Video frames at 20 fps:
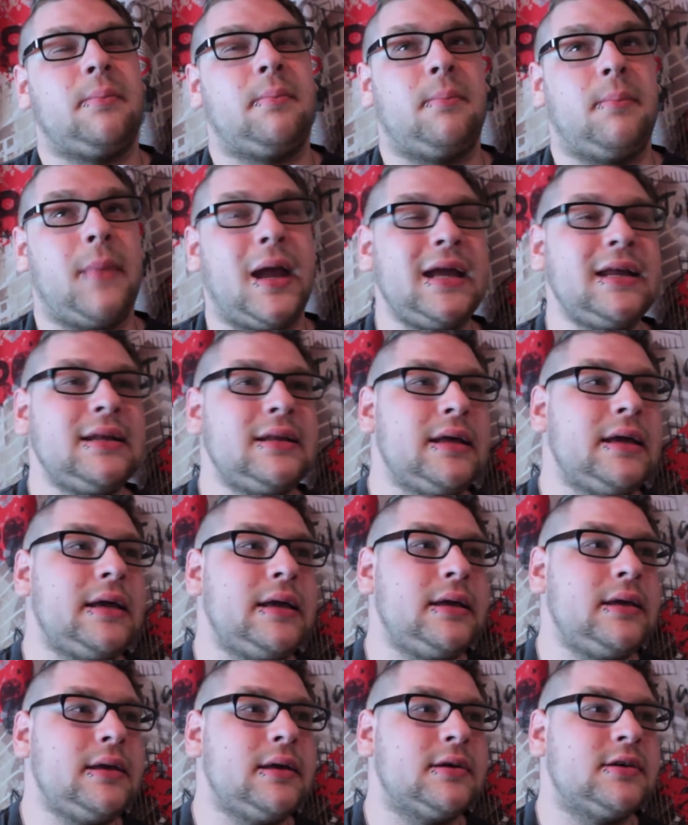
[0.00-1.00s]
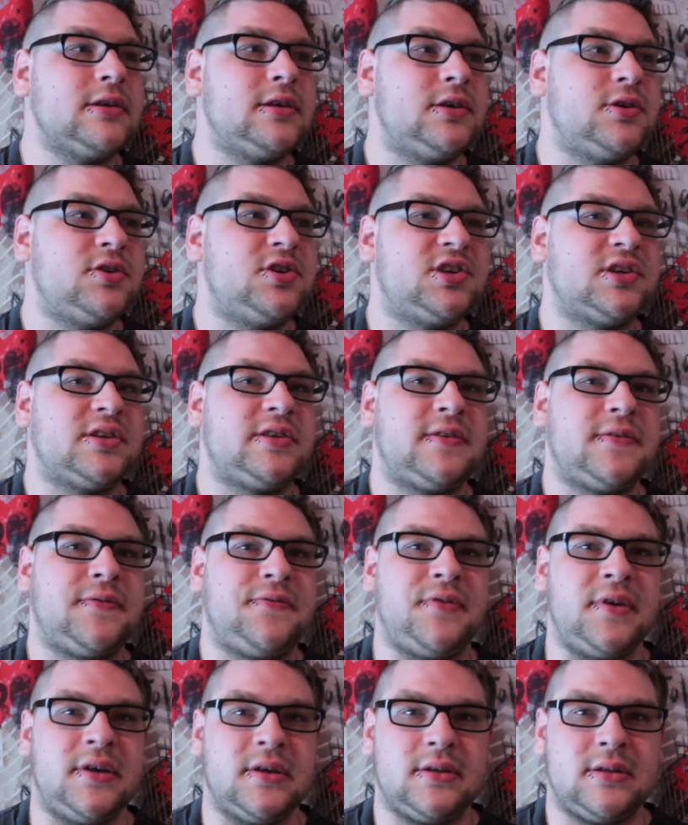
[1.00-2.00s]
Mainly, you just
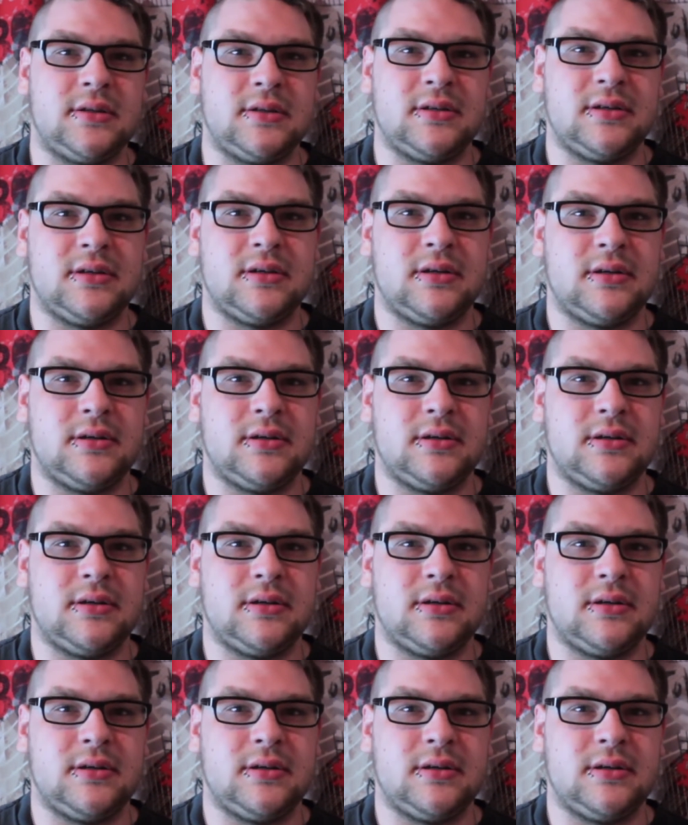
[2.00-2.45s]
feel